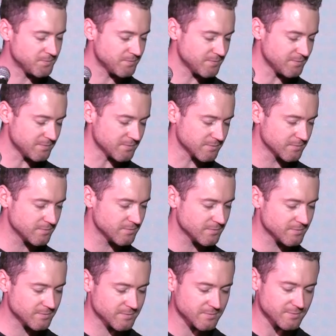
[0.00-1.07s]

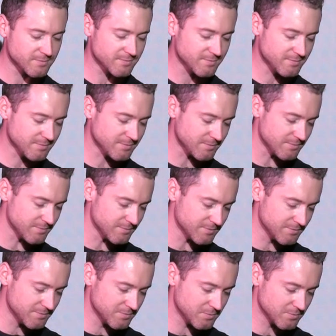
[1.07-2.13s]

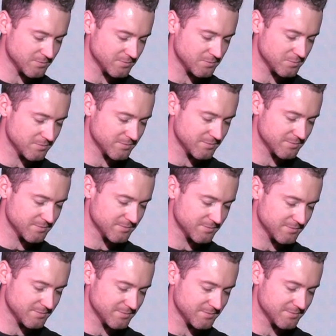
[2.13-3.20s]

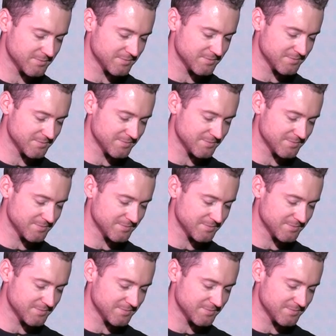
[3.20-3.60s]
Nobody speaks.